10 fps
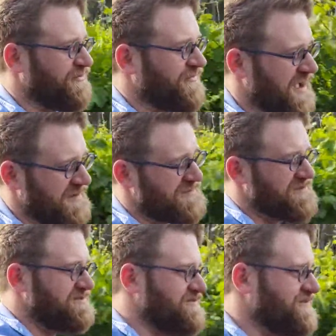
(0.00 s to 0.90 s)
of flavours
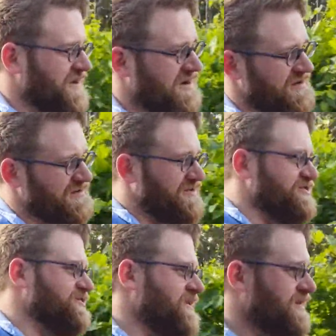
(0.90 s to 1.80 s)
that you'd find in the
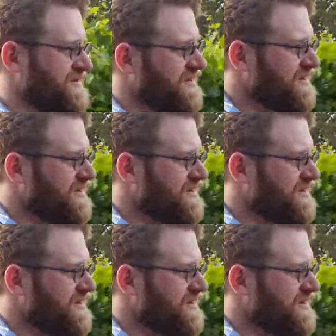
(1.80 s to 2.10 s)
New World.